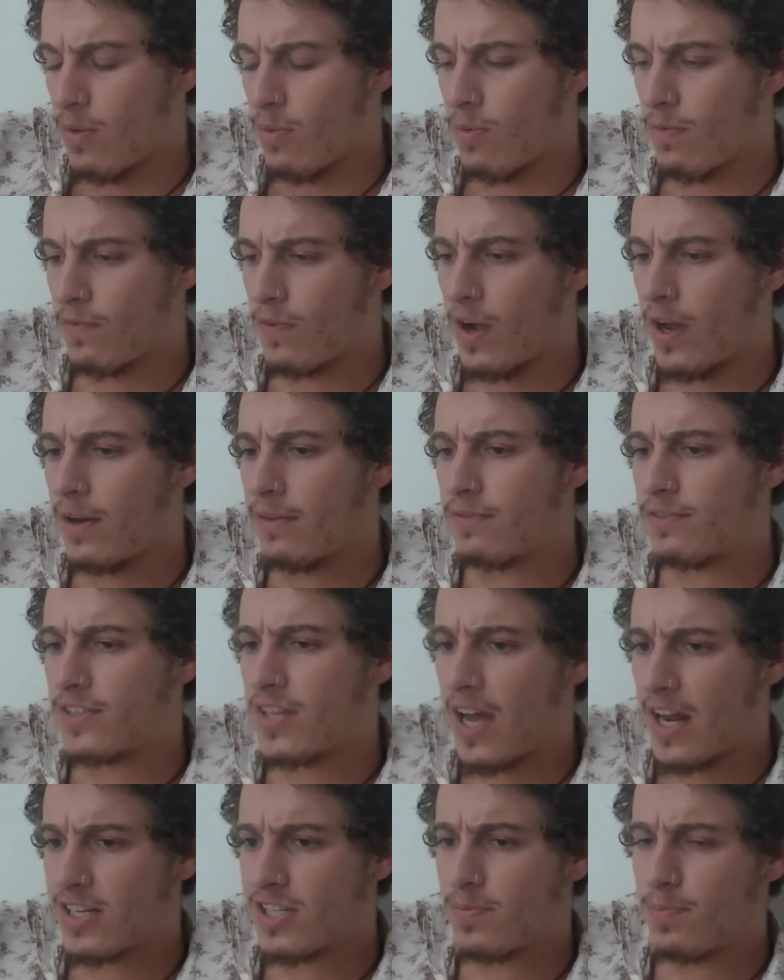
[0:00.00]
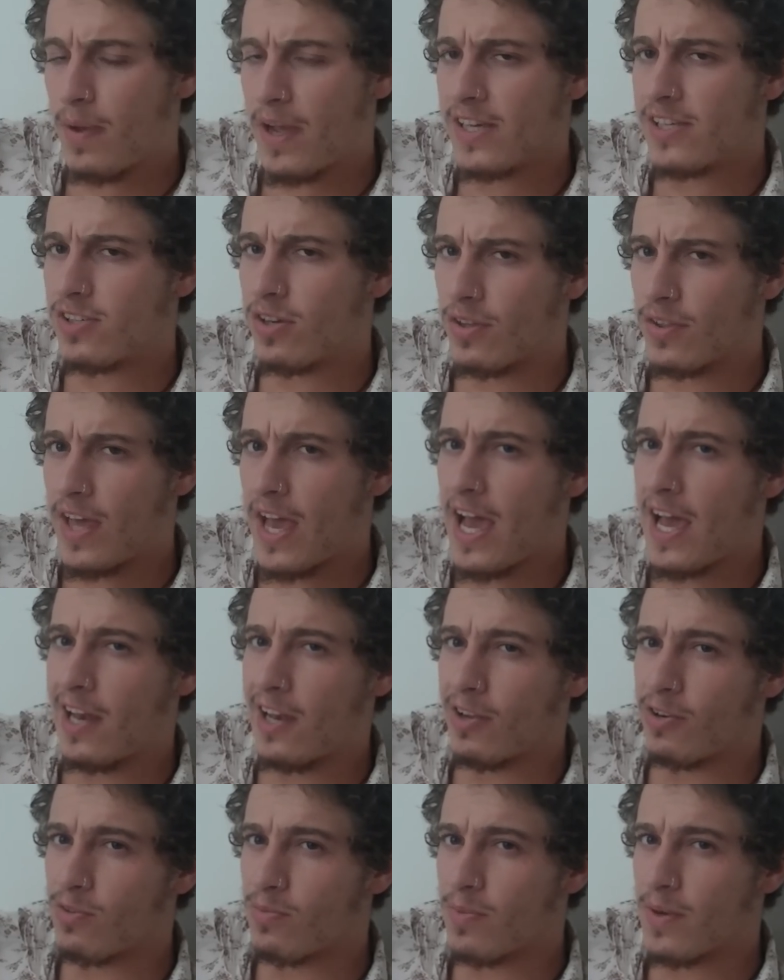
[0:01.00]
we've kind of touched base on that a
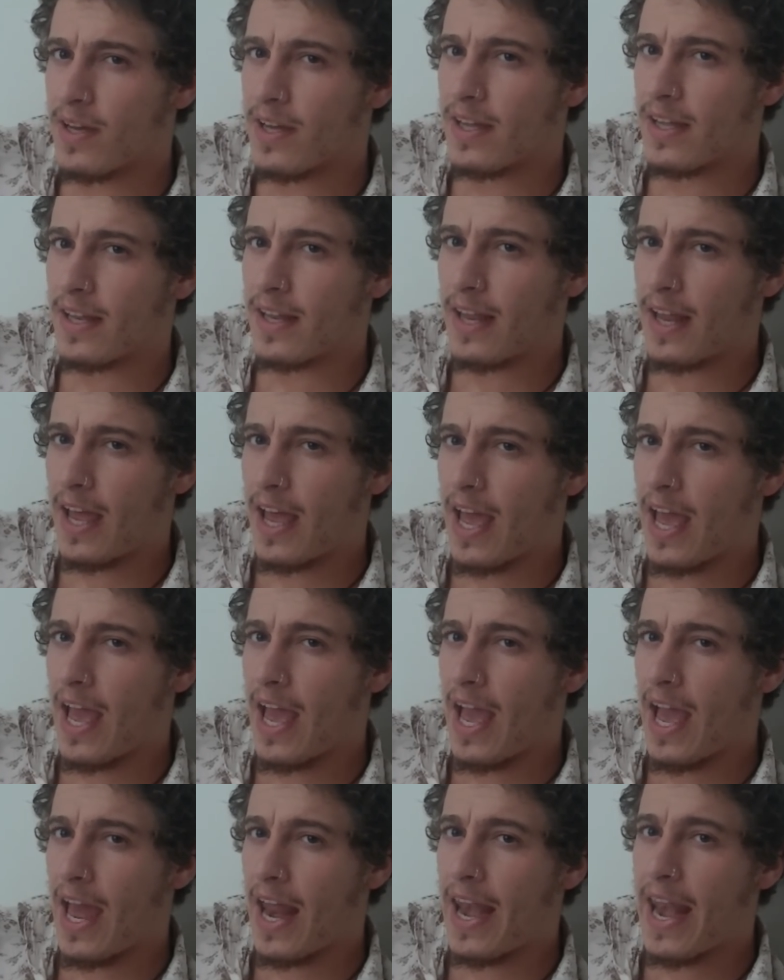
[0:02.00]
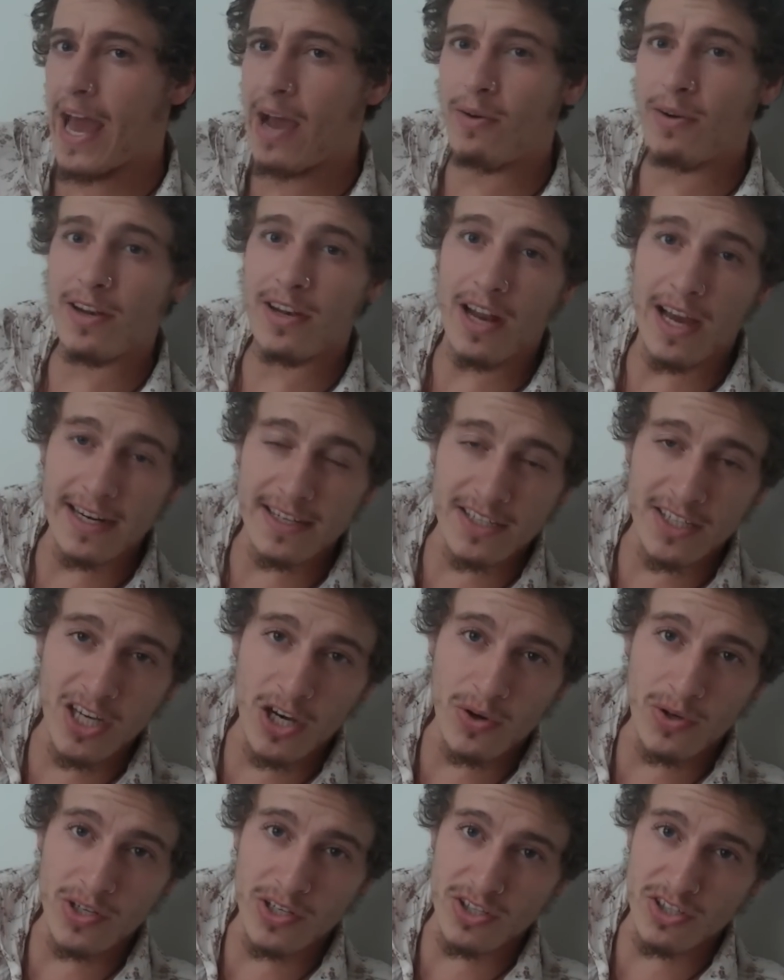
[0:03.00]
little bit, and now I'd like to
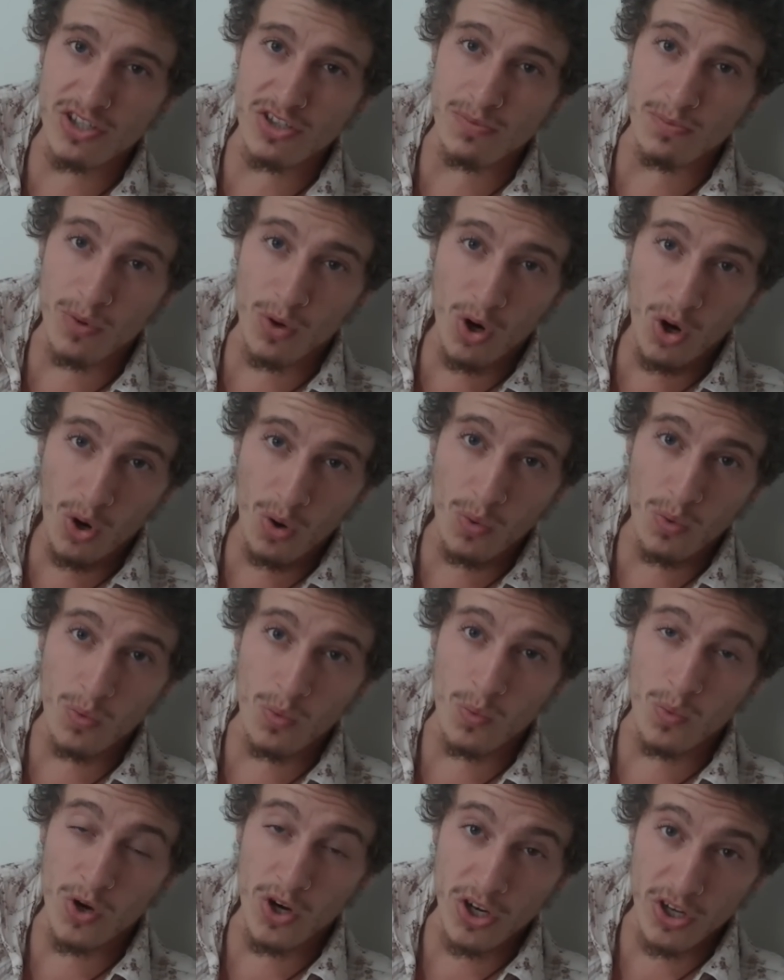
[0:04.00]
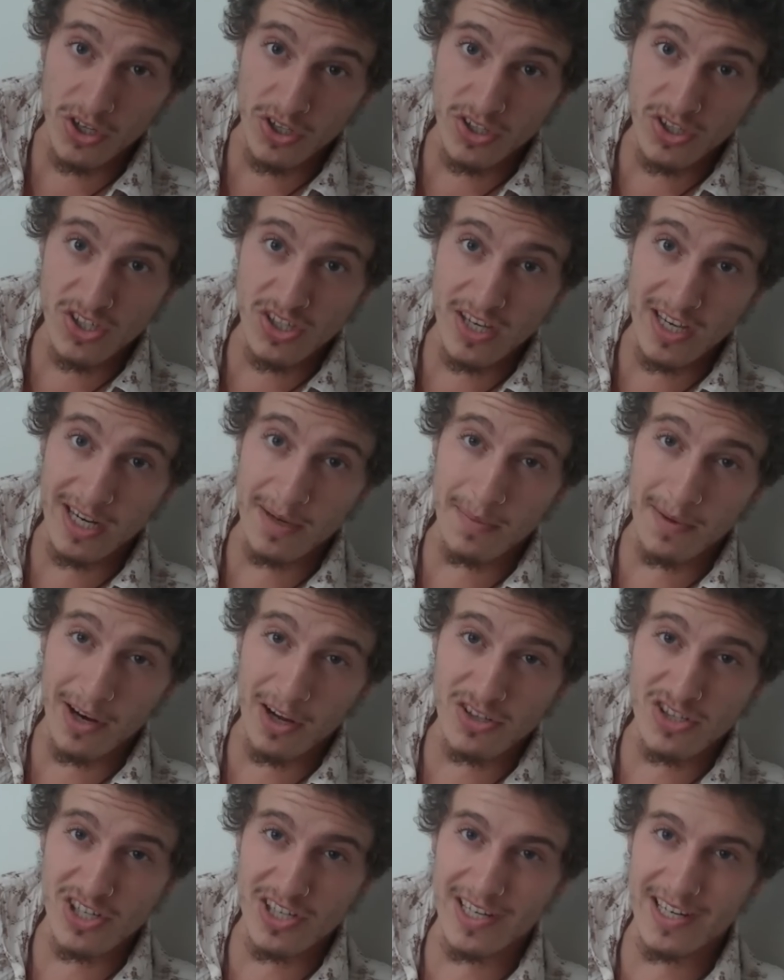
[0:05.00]
go into some more words
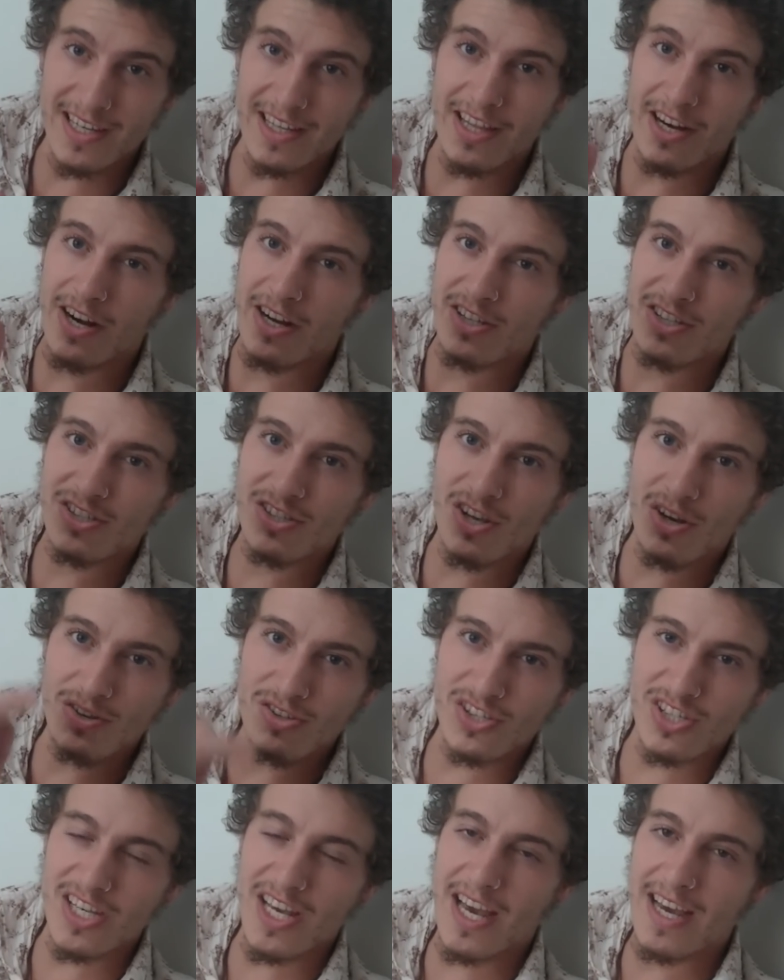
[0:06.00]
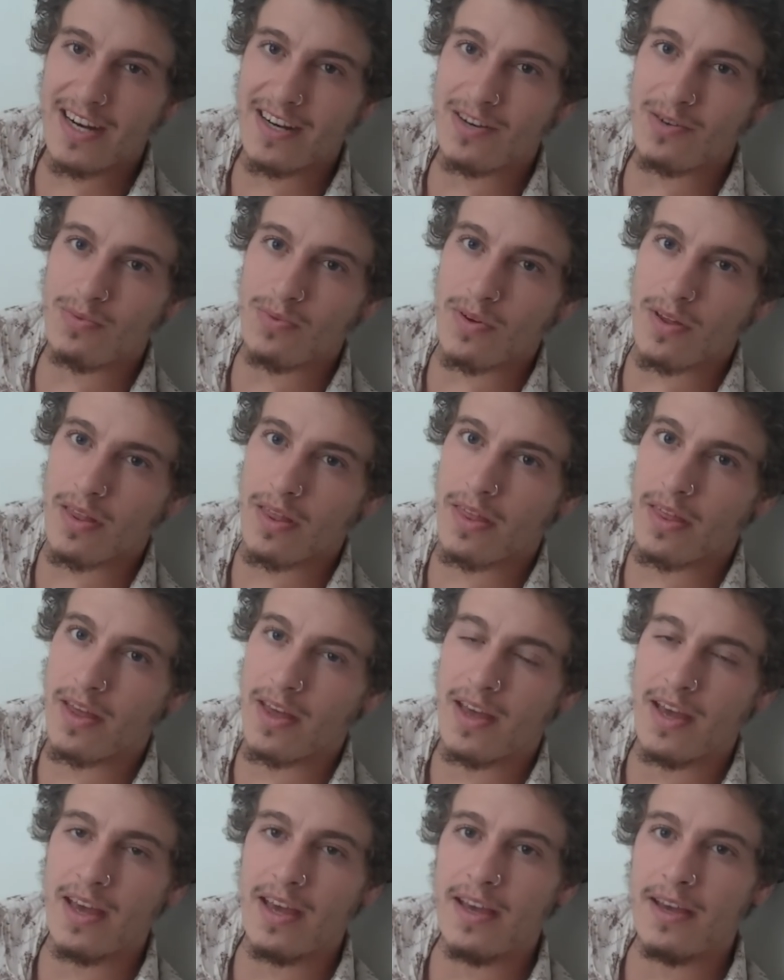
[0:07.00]
etymologically that are associated with
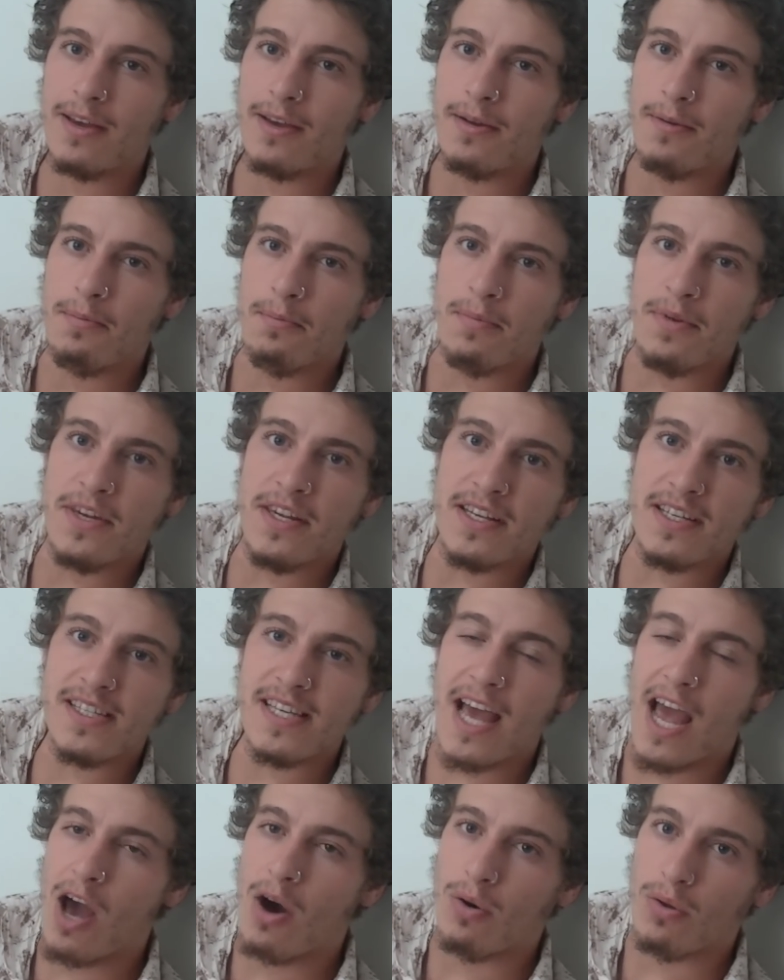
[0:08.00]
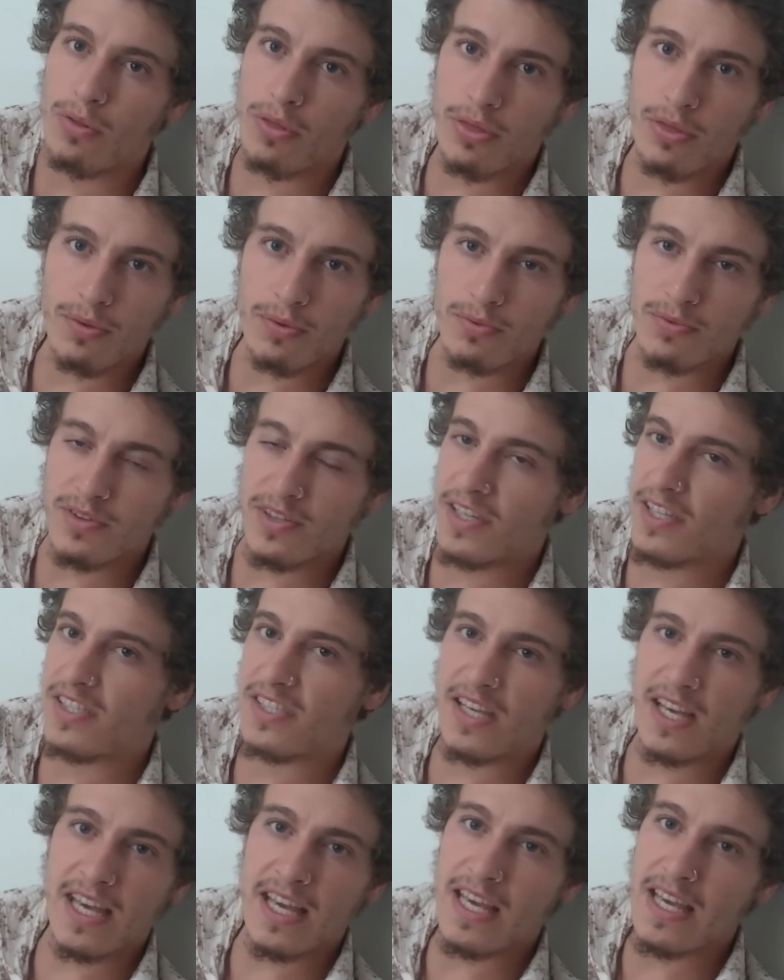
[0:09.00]
dishealth or
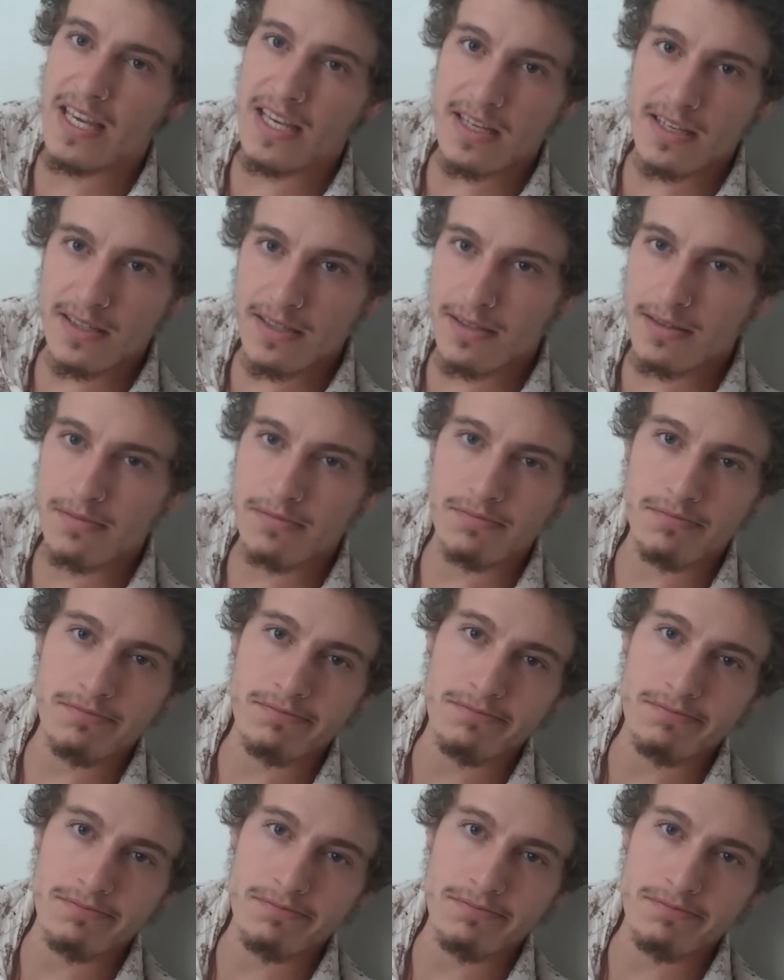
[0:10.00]
dis-ease,